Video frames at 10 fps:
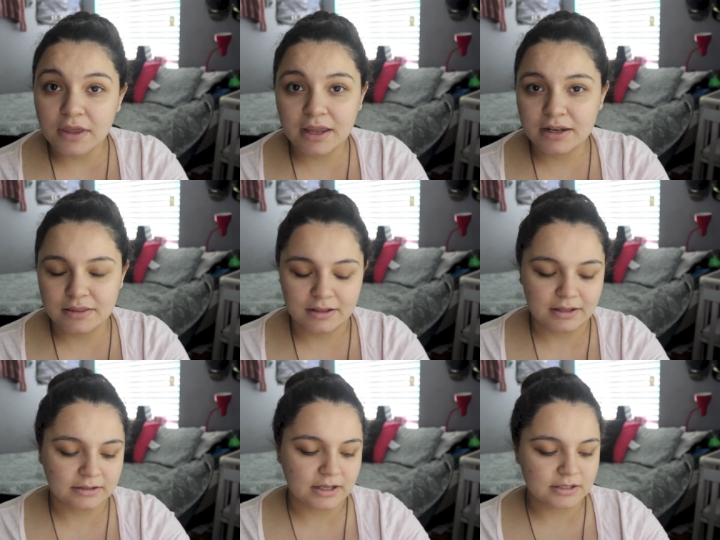anything
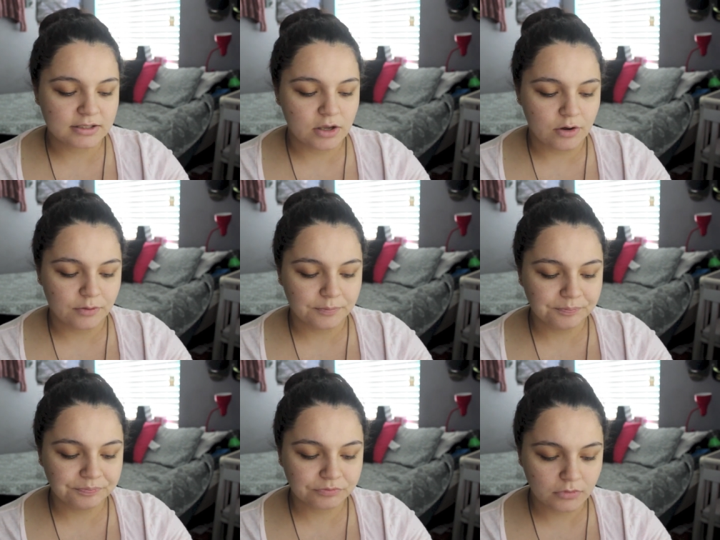like that. So
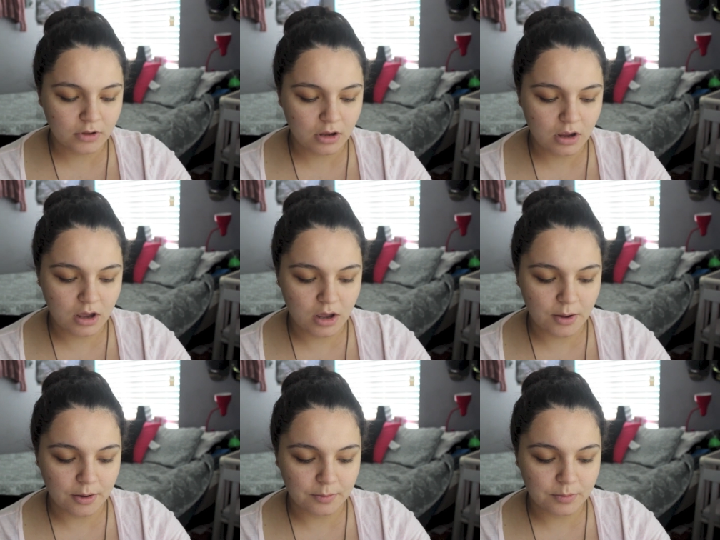
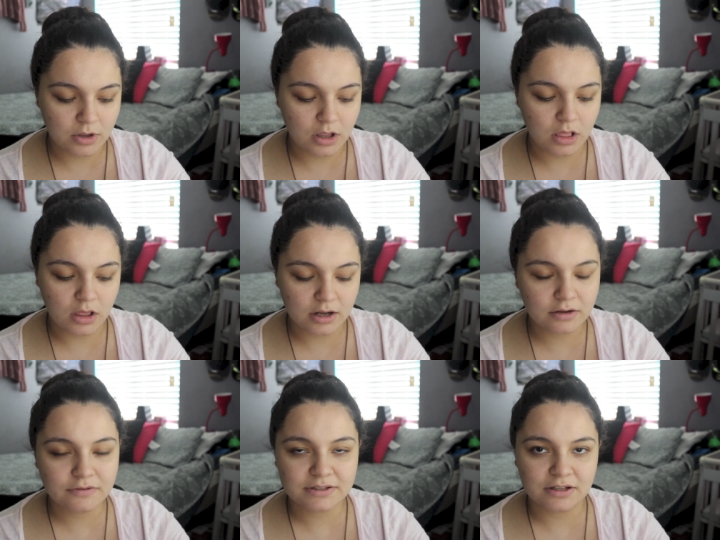um, a lot
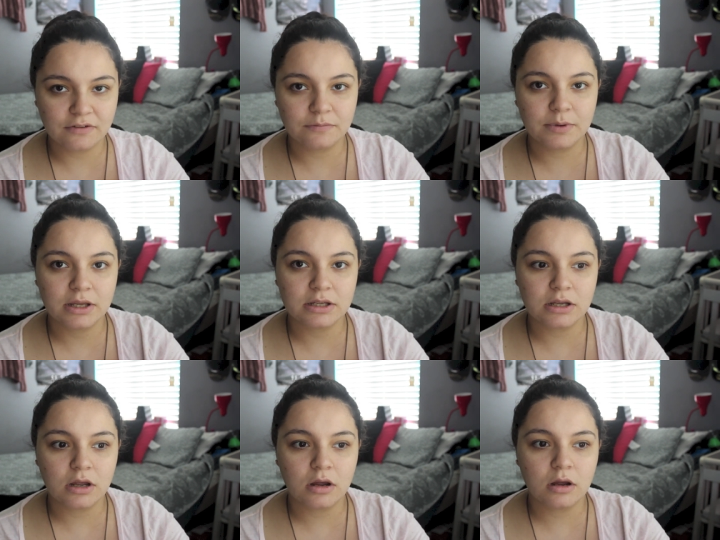of stuff, but
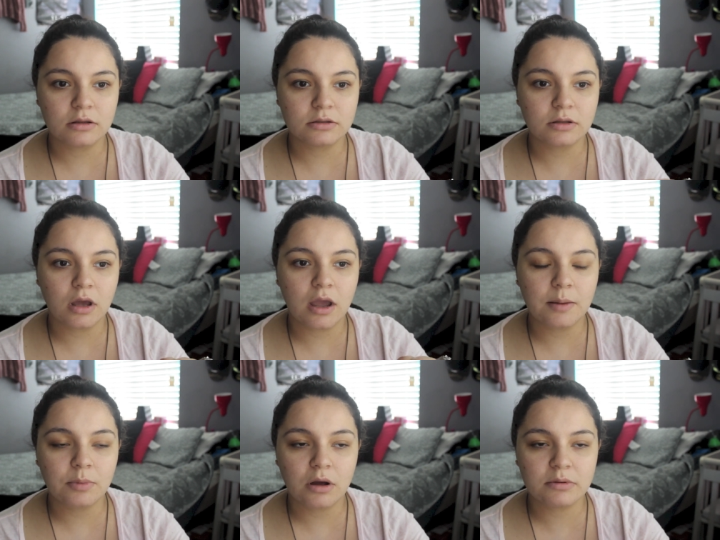
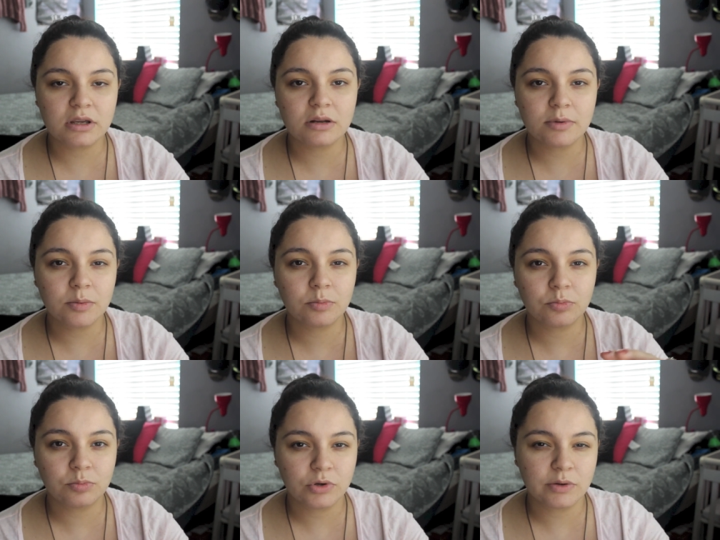I'm probably going to be
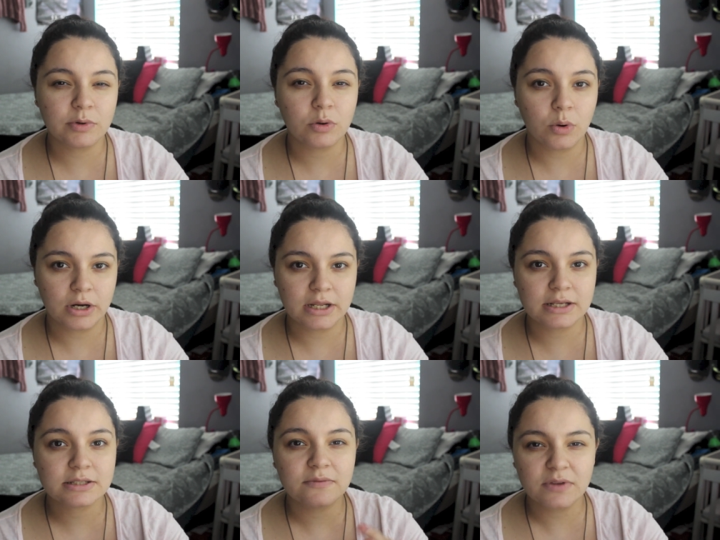
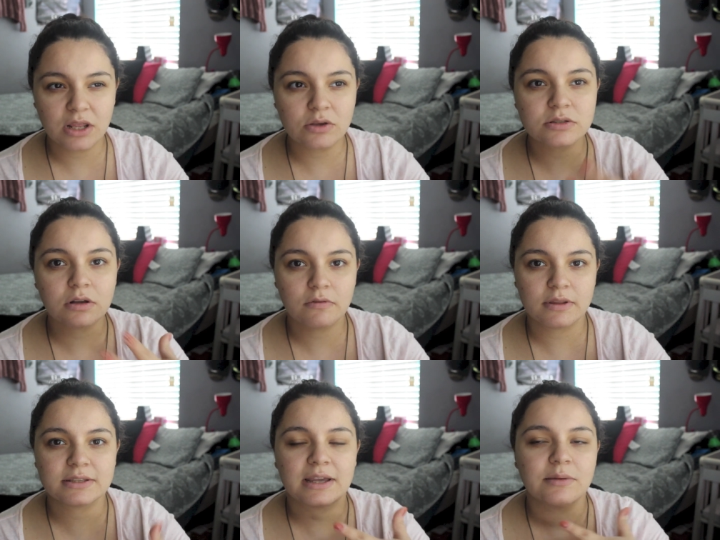pre-recording some videos
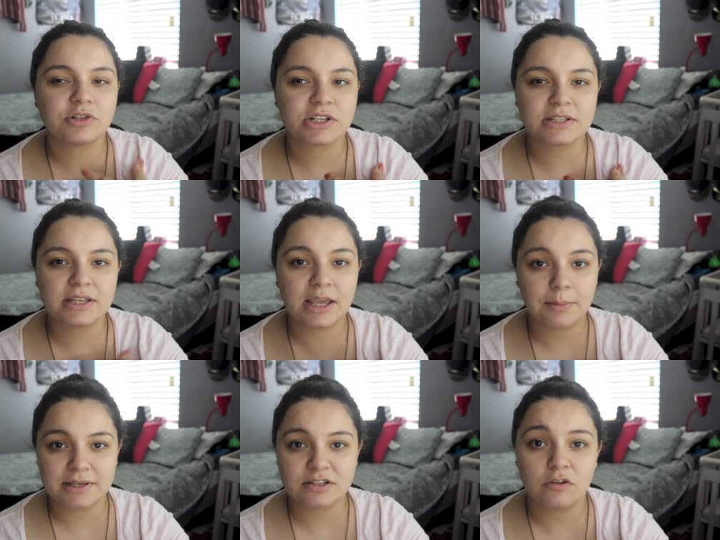over the time just to
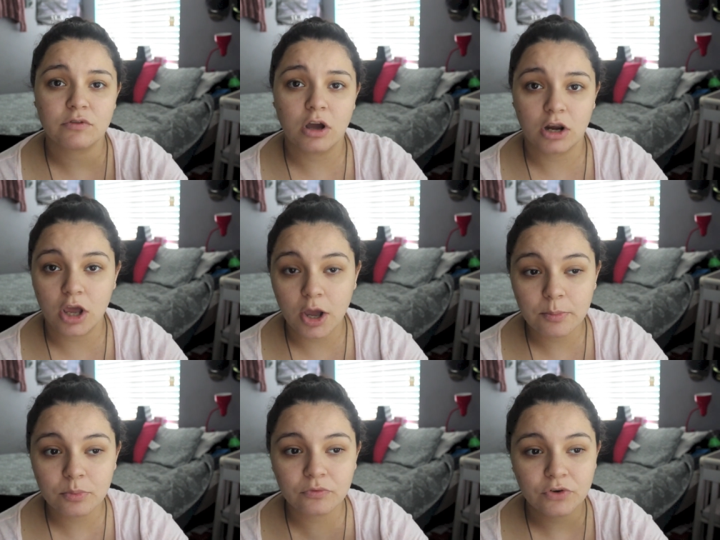get myself caught
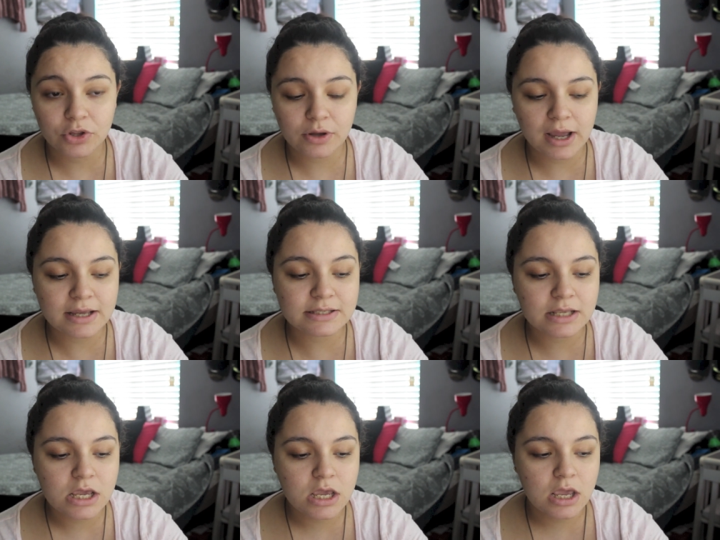up for you
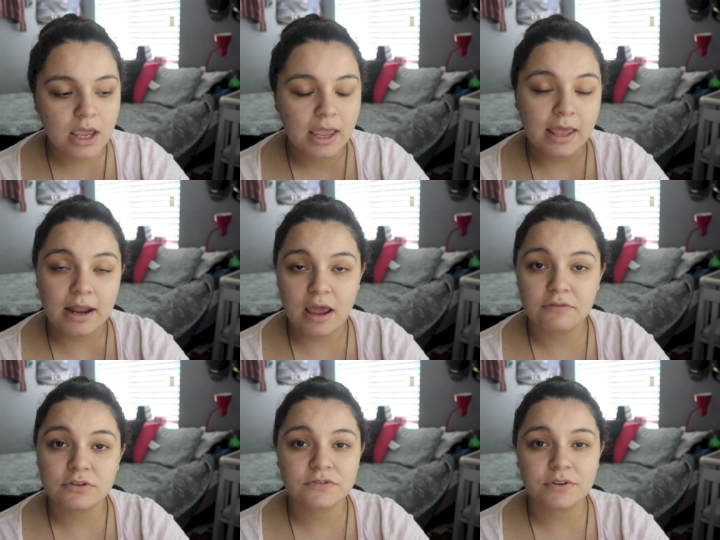guys and
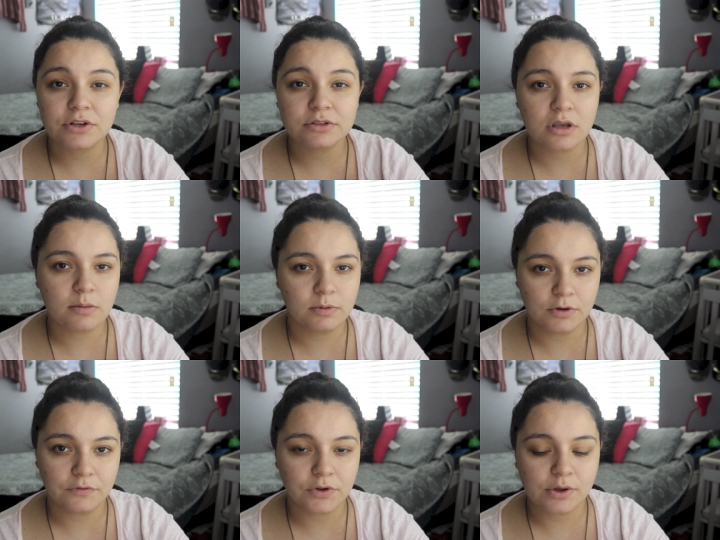have those videos
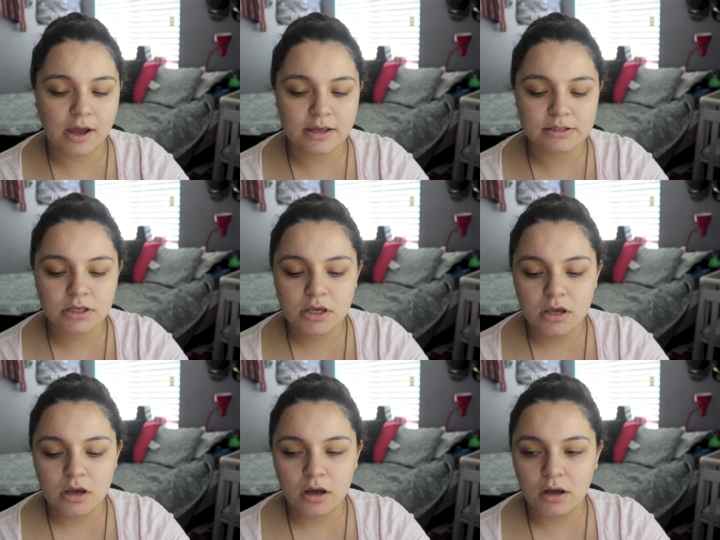uploaded for you guys.
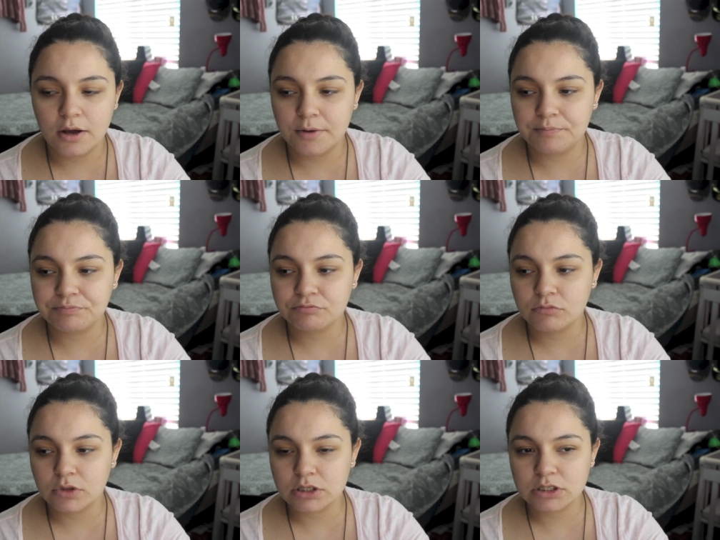Um,
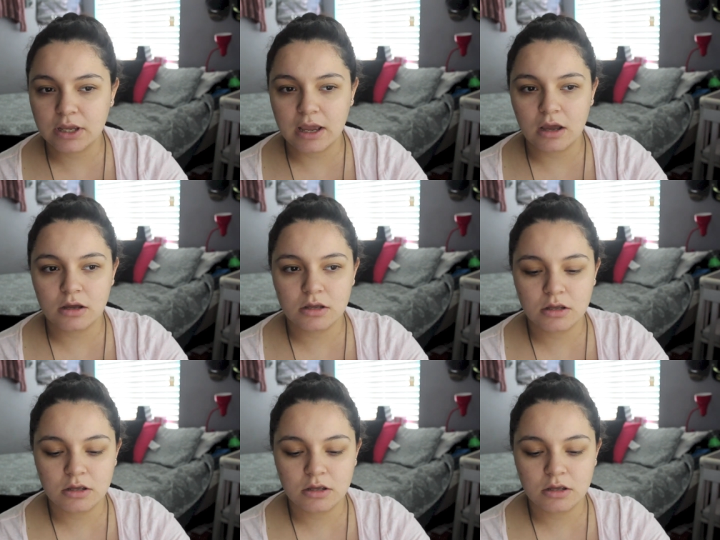so yeah,